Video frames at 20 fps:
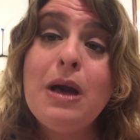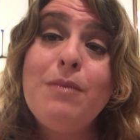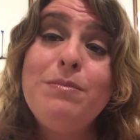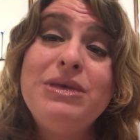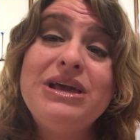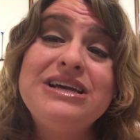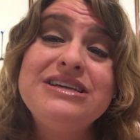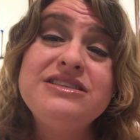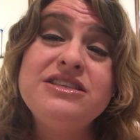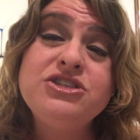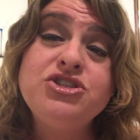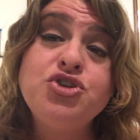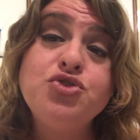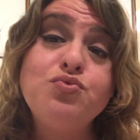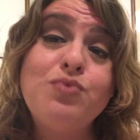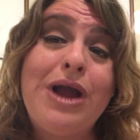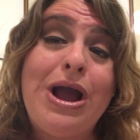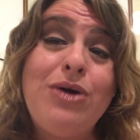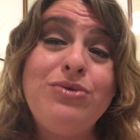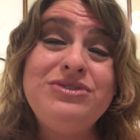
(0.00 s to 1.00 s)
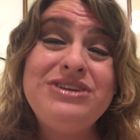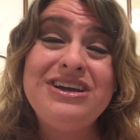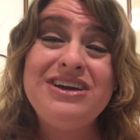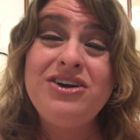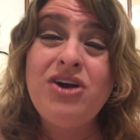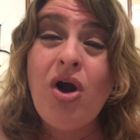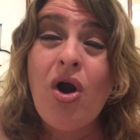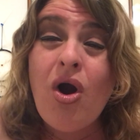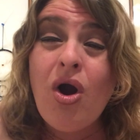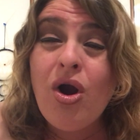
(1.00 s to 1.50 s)
because the surrounding
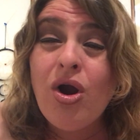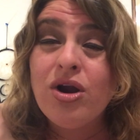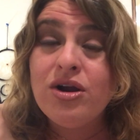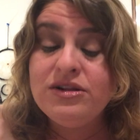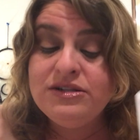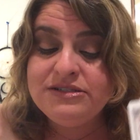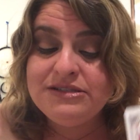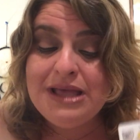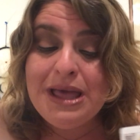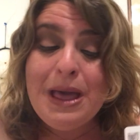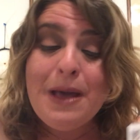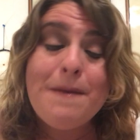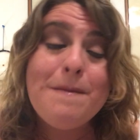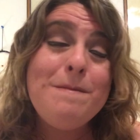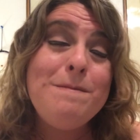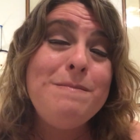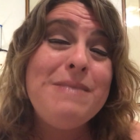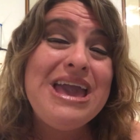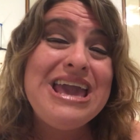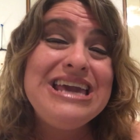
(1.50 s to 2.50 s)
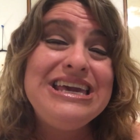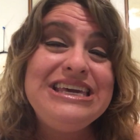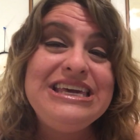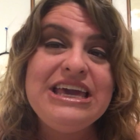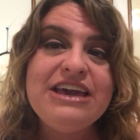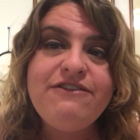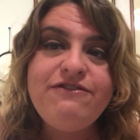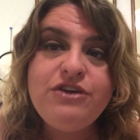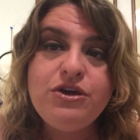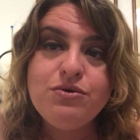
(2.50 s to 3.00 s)
cards may
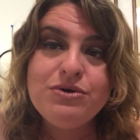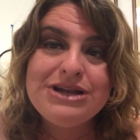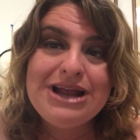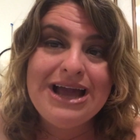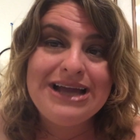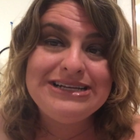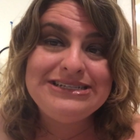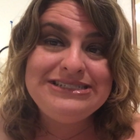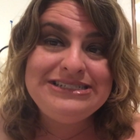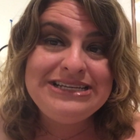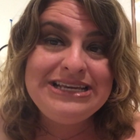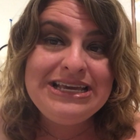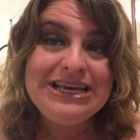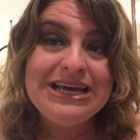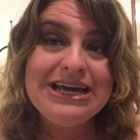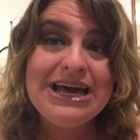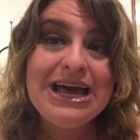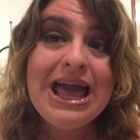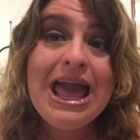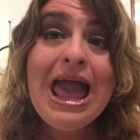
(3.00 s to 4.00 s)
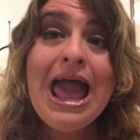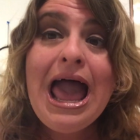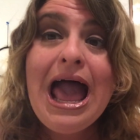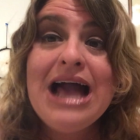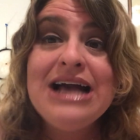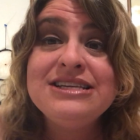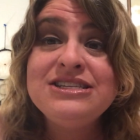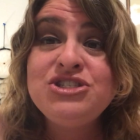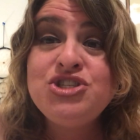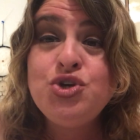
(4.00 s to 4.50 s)
give you an idea
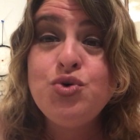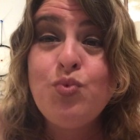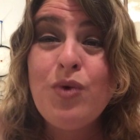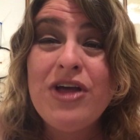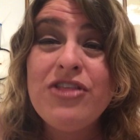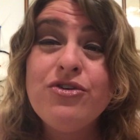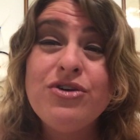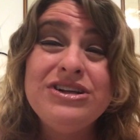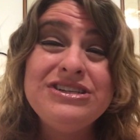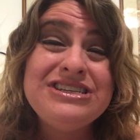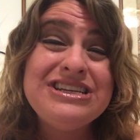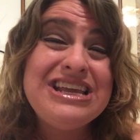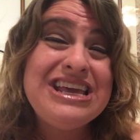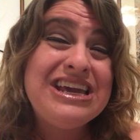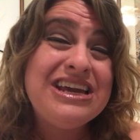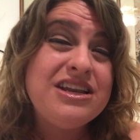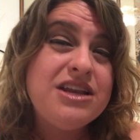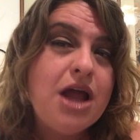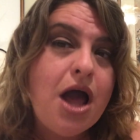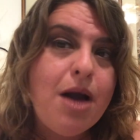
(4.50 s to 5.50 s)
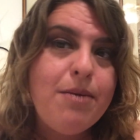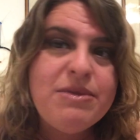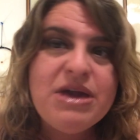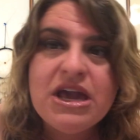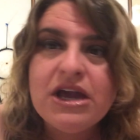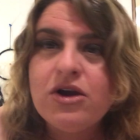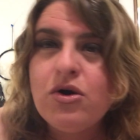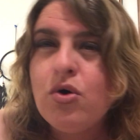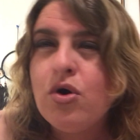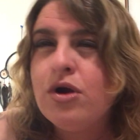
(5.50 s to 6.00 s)
as to whether it's an
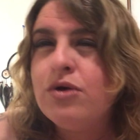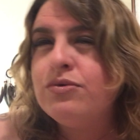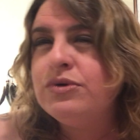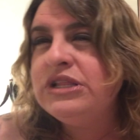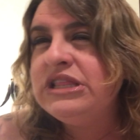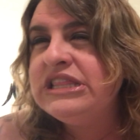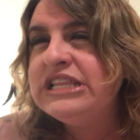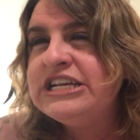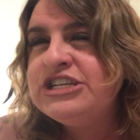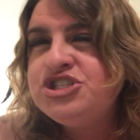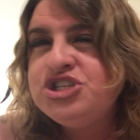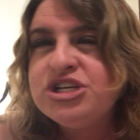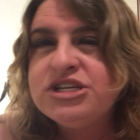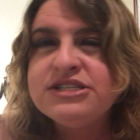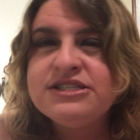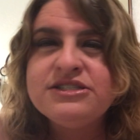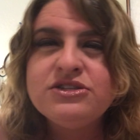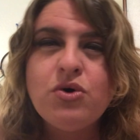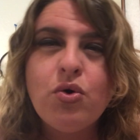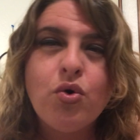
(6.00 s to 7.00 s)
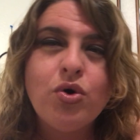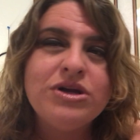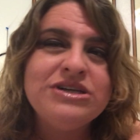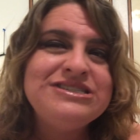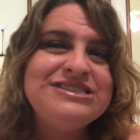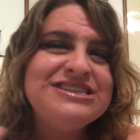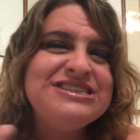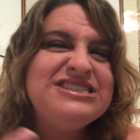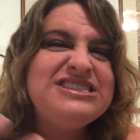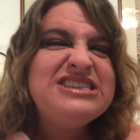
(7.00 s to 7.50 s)
economic or a religious or a
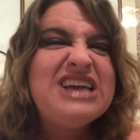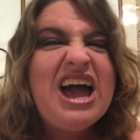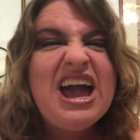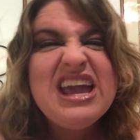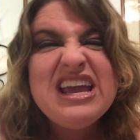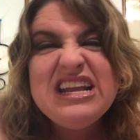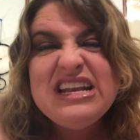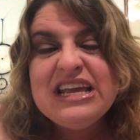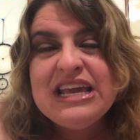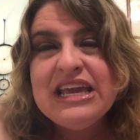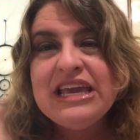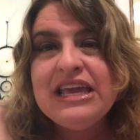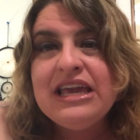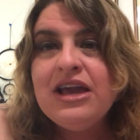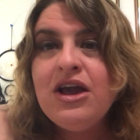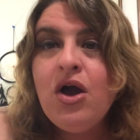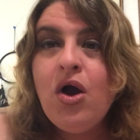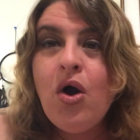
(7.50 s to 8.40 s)
society